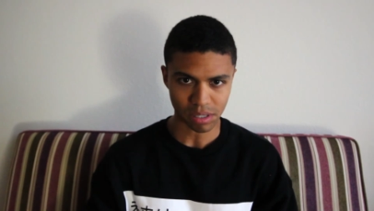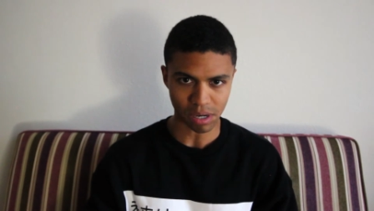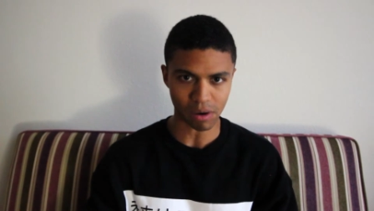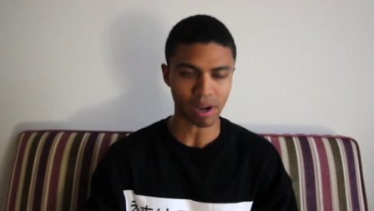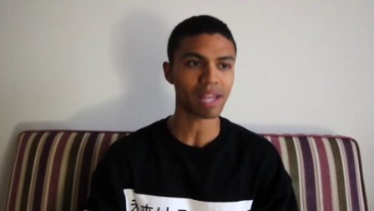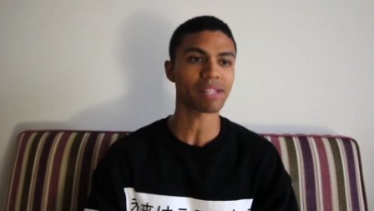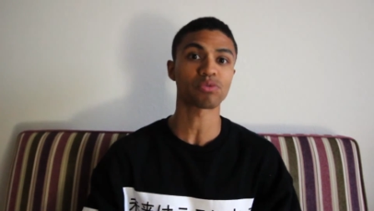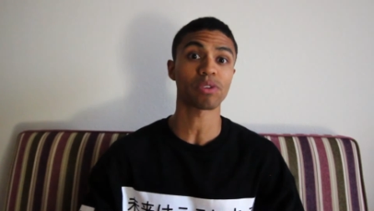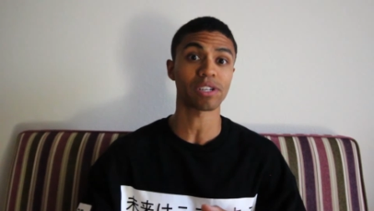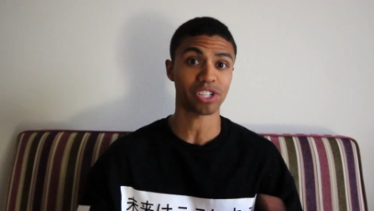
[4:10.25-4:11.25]
all right? That's
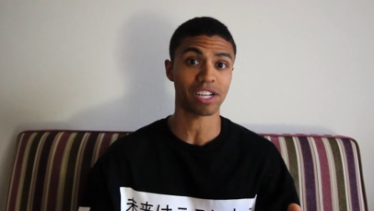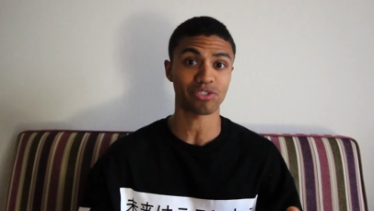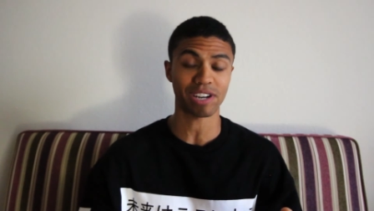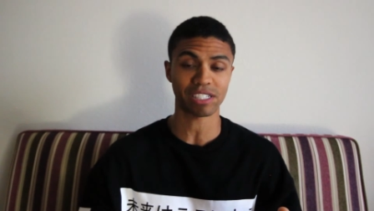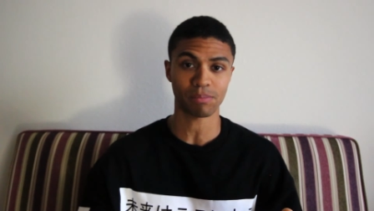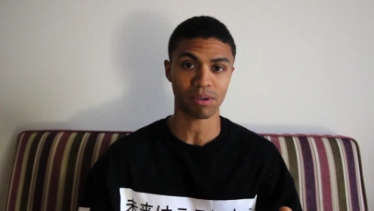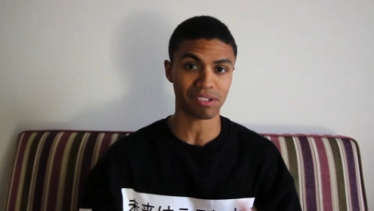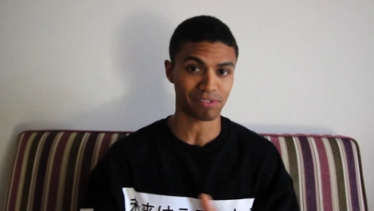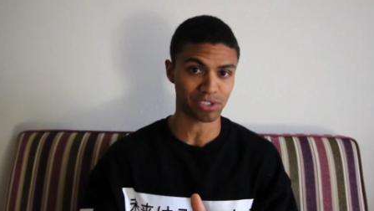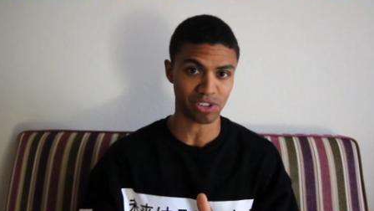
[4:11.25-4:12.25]
where they shot Jurassic
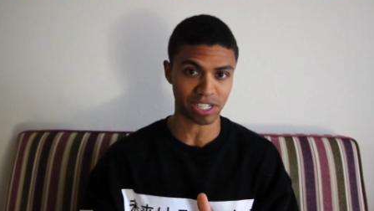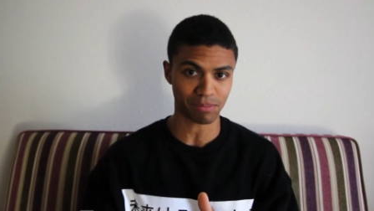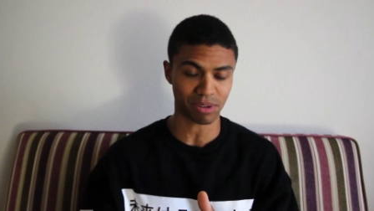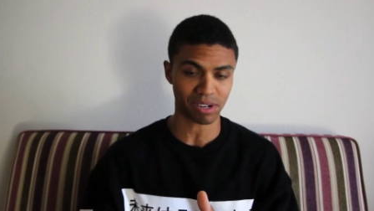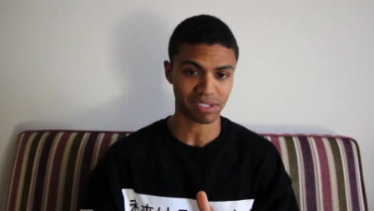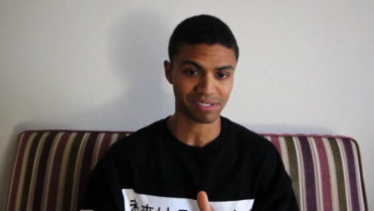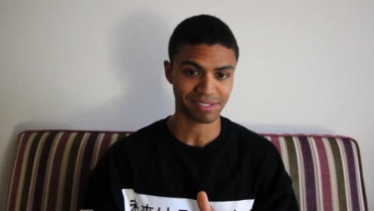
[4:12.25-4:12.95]
Park, the first Jurassic Park.